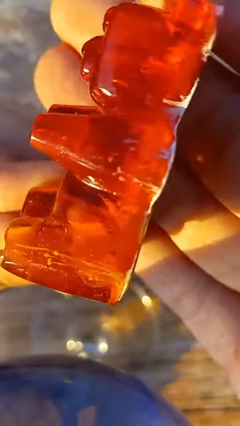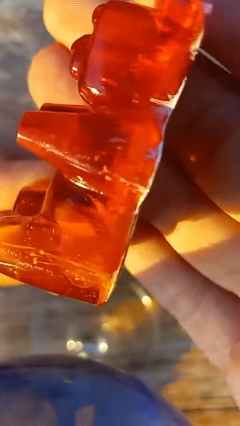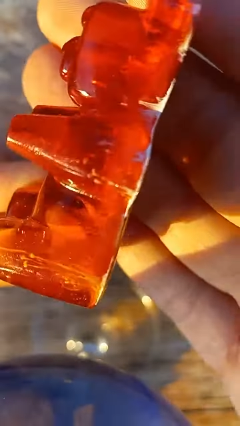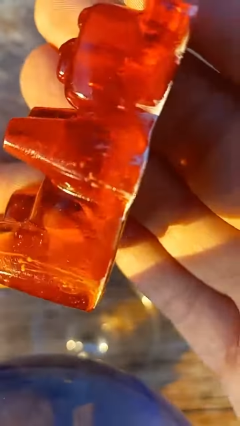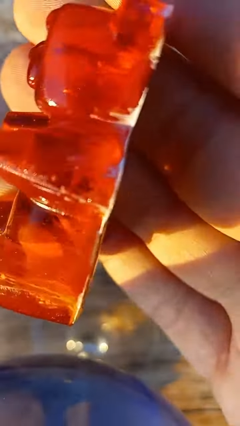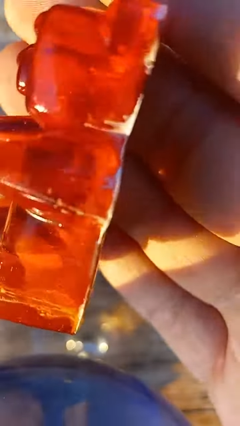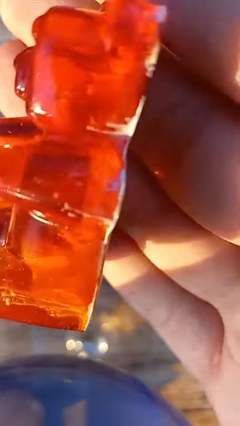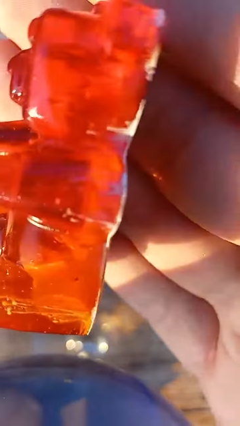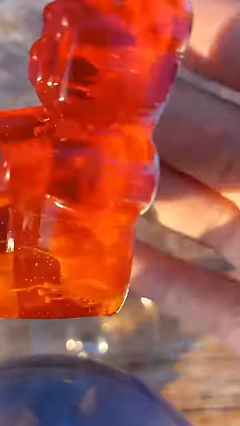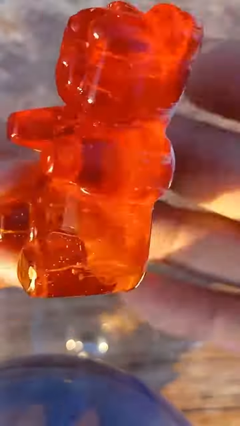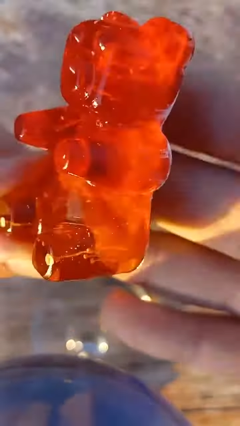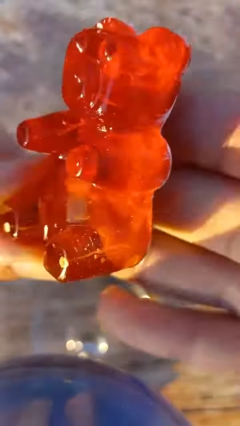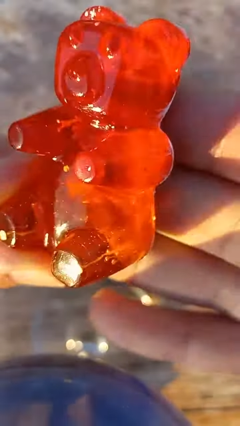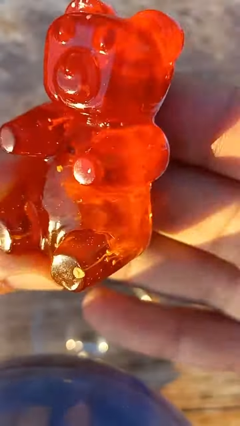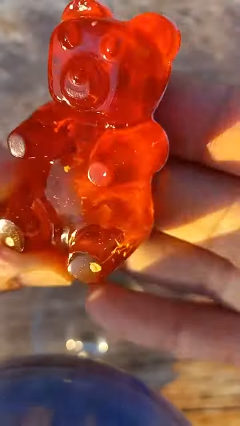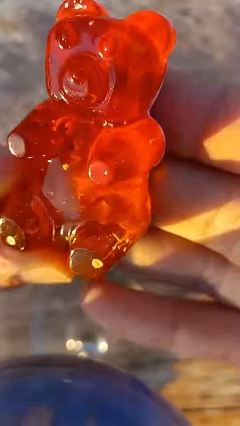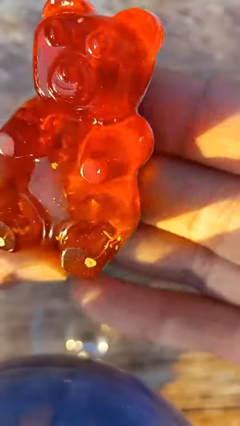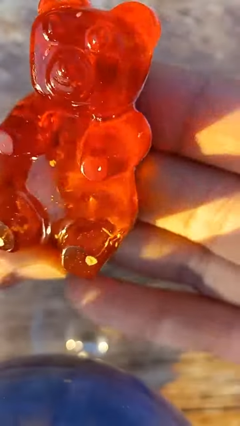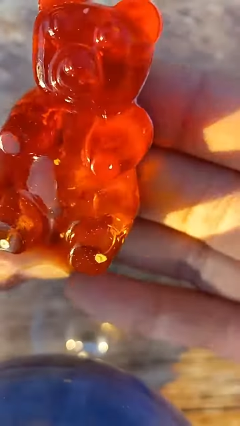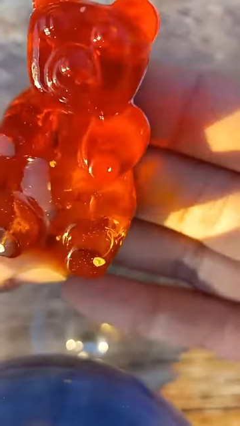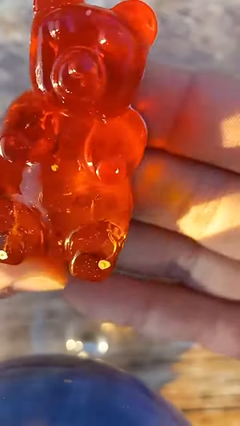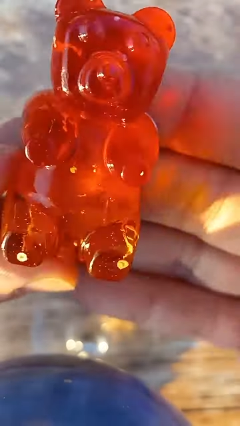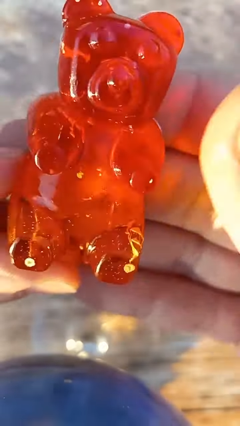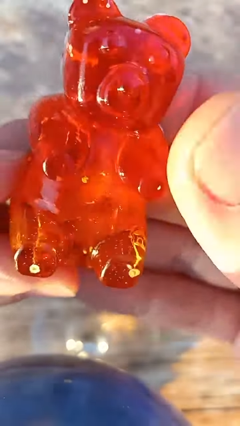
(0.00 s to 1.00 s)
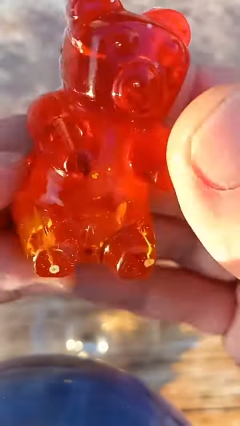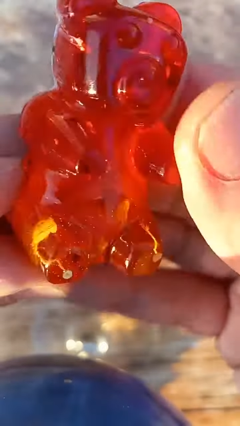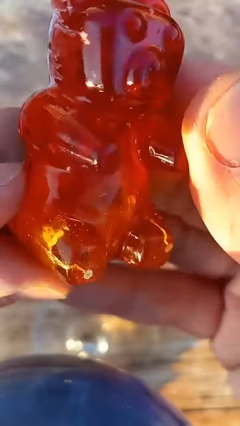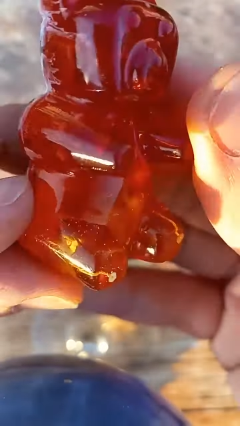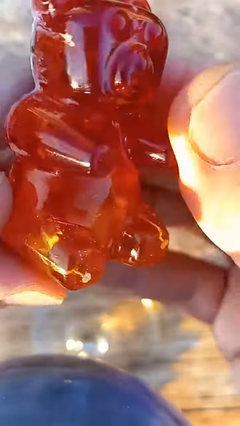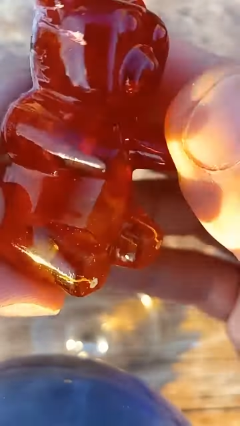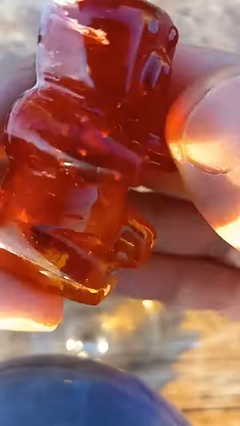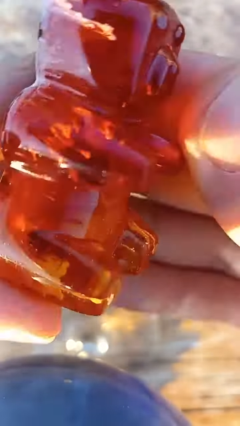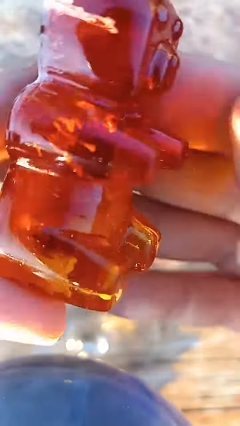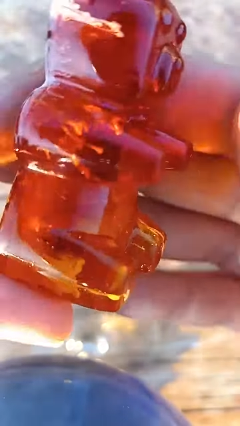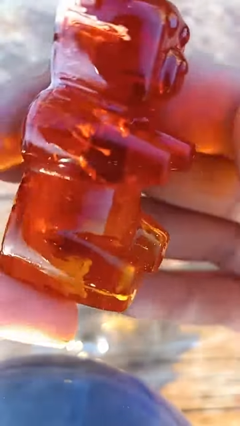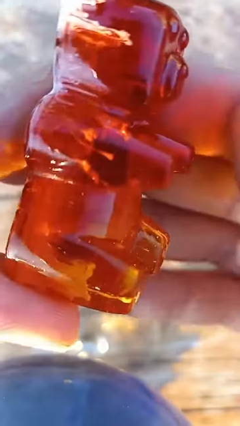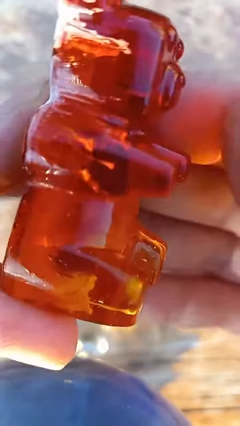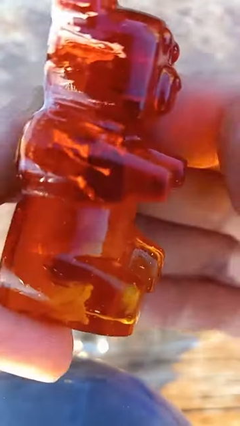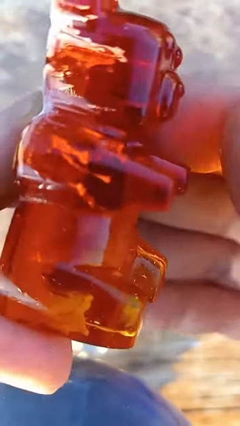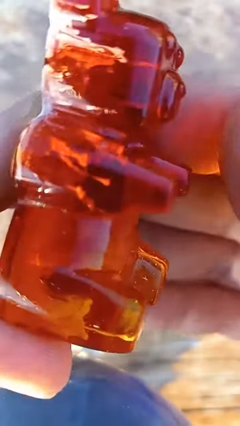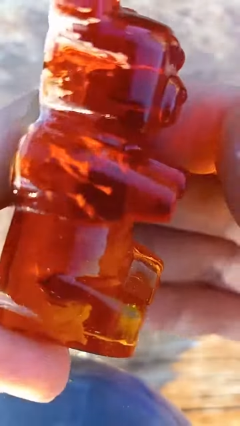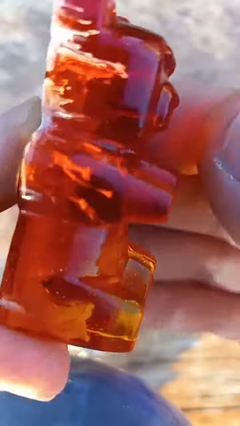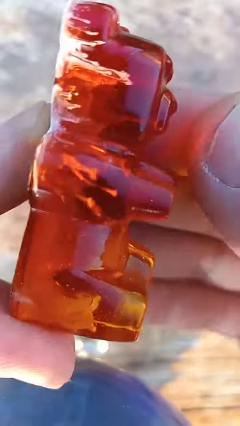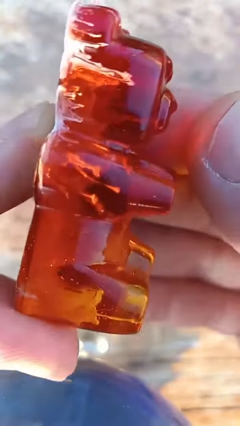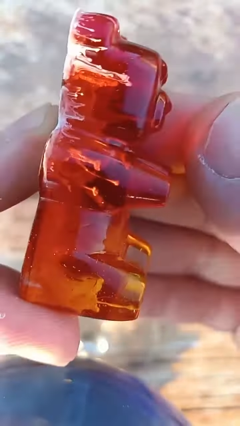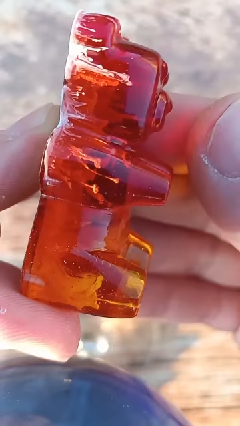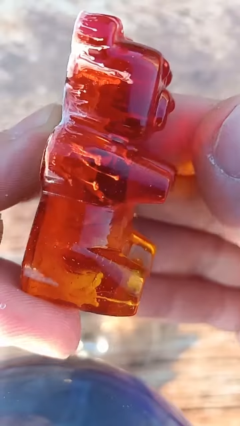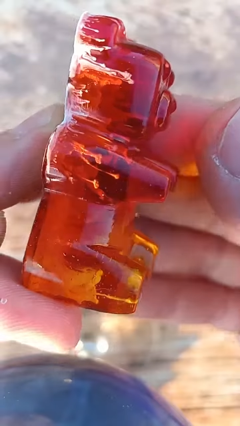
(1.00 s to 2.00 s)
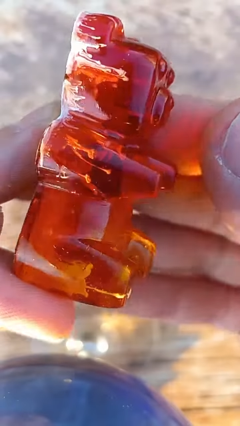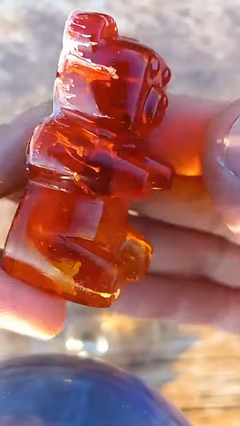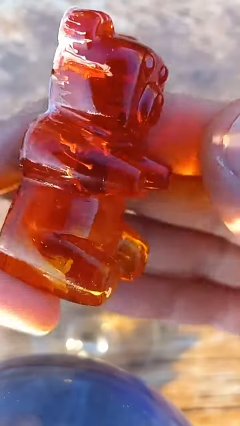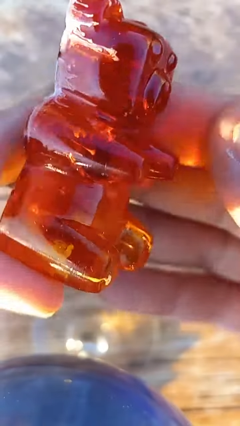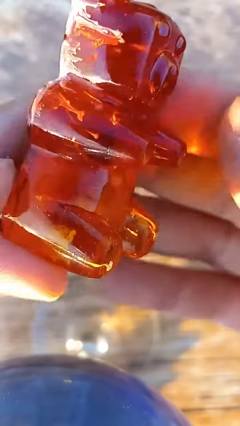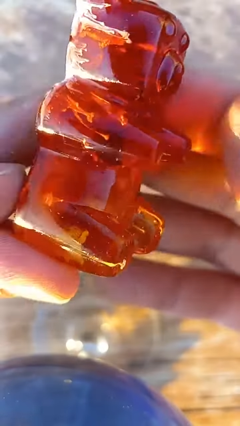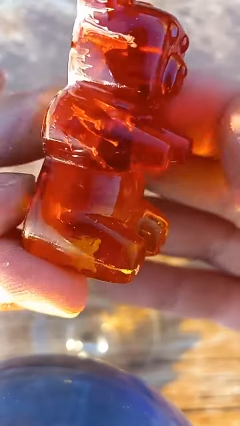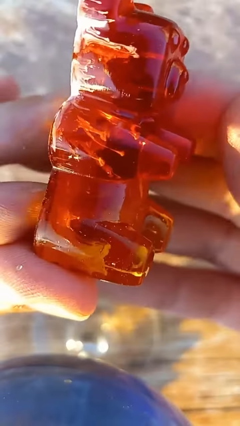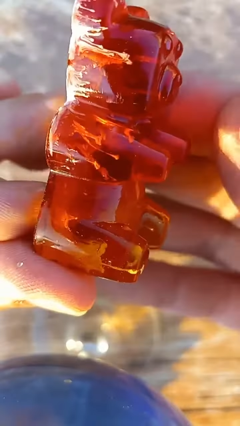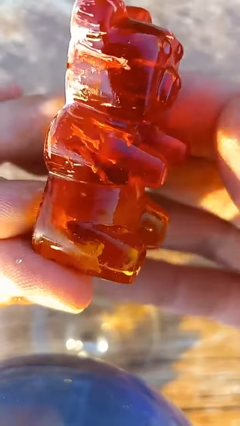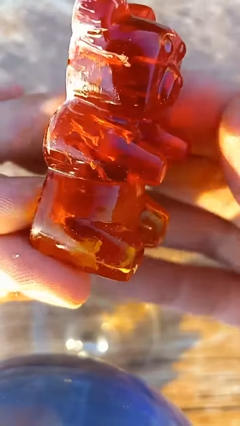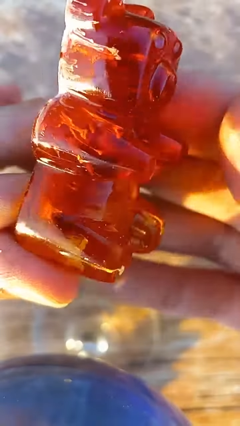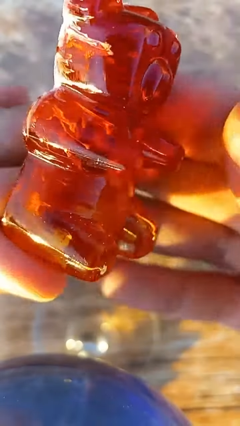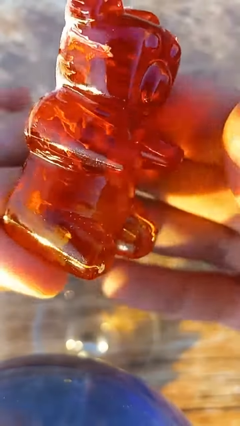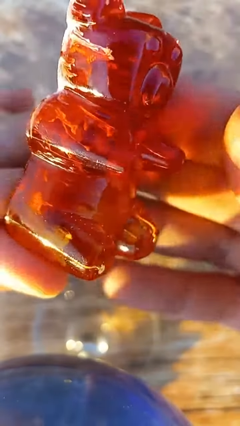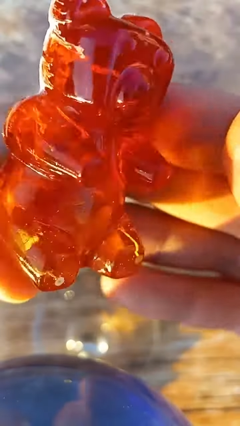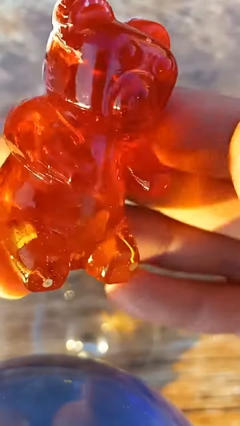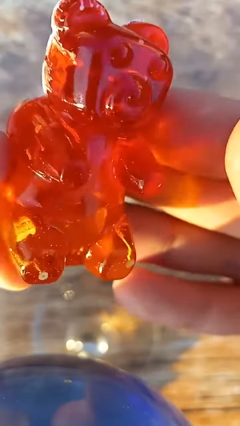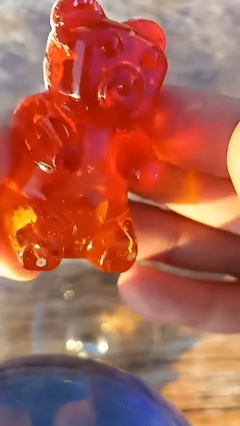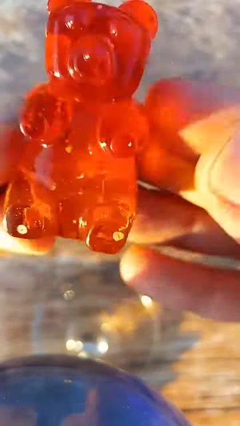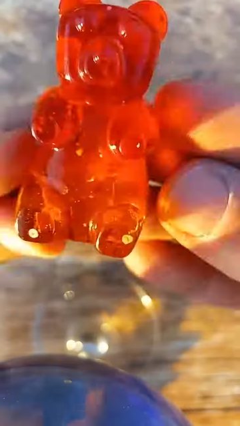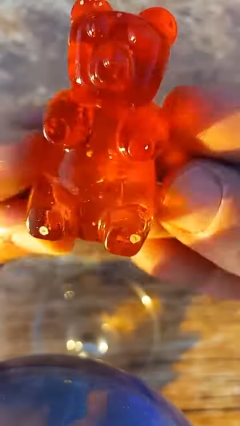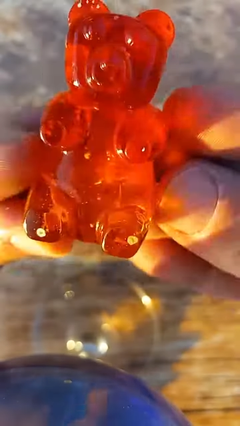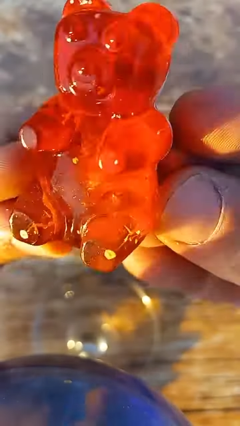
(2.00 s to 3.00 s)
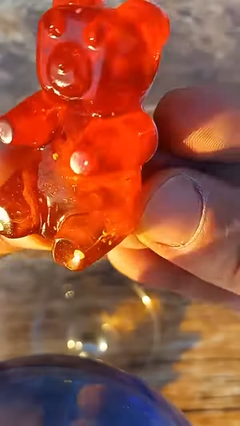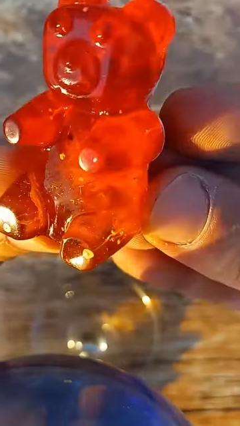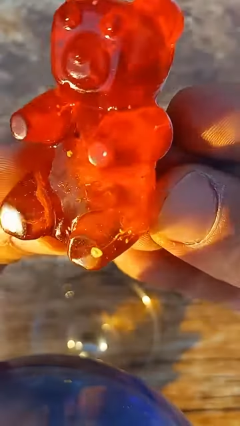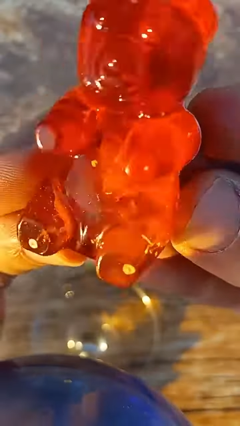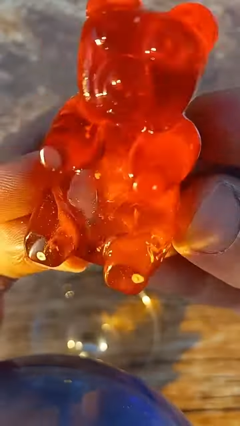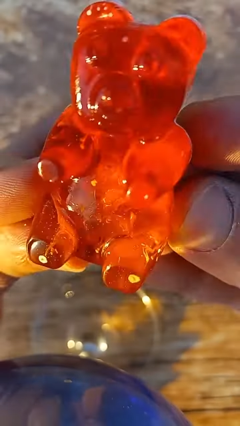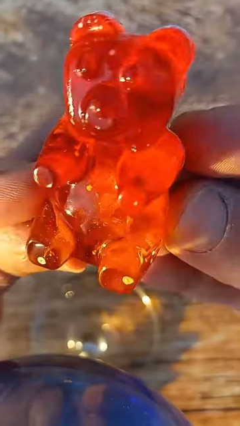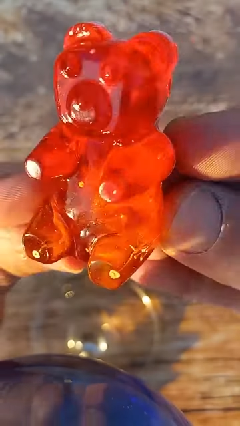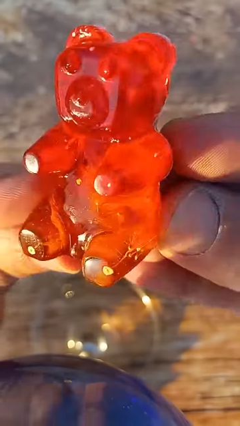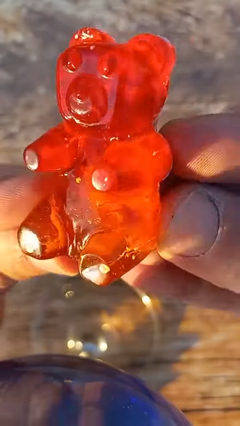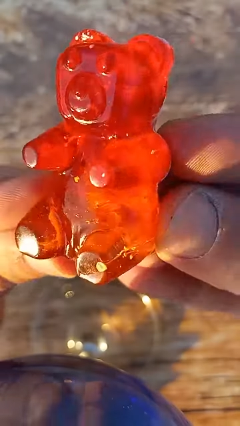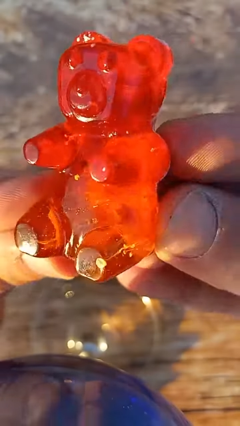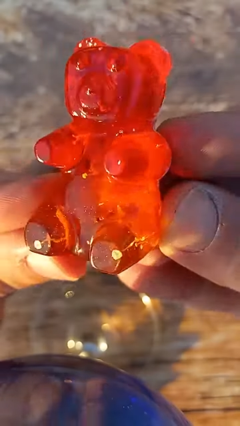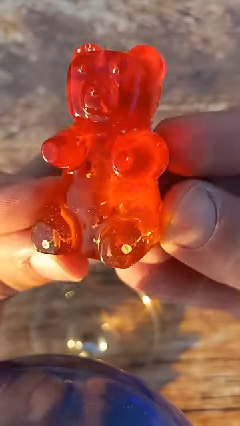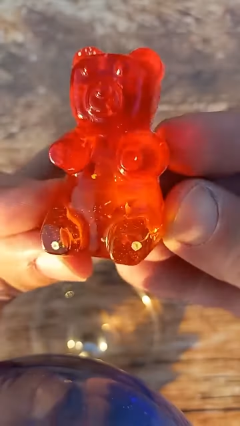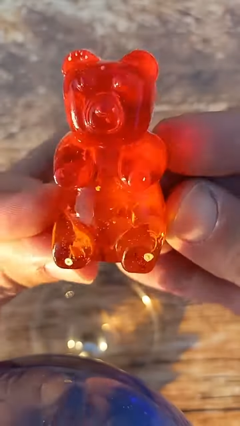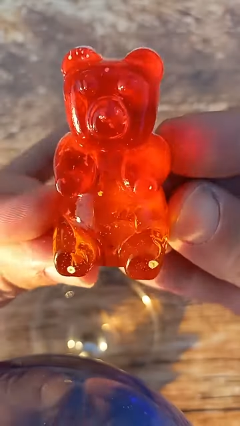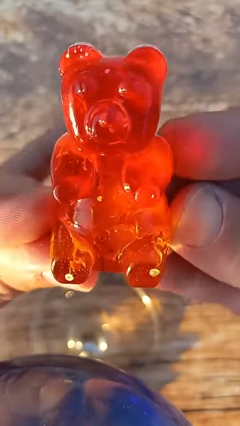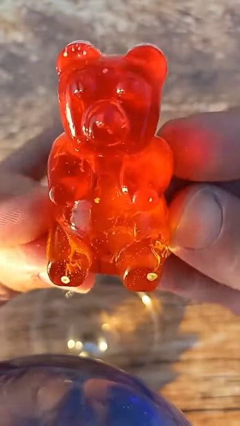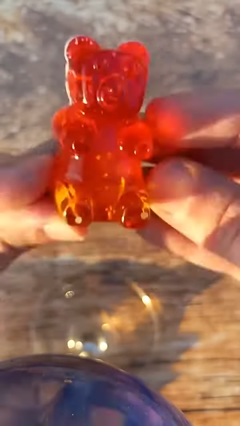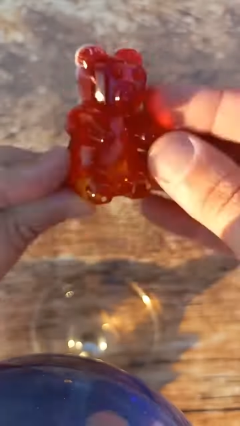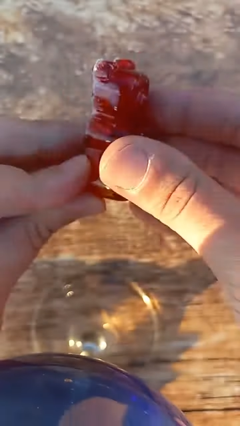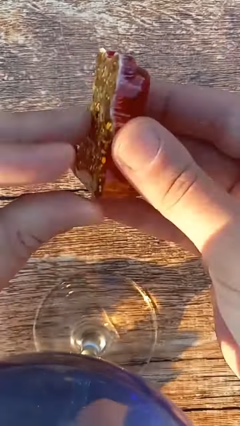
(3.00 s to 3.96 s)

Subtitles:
[unreadable: no face in view]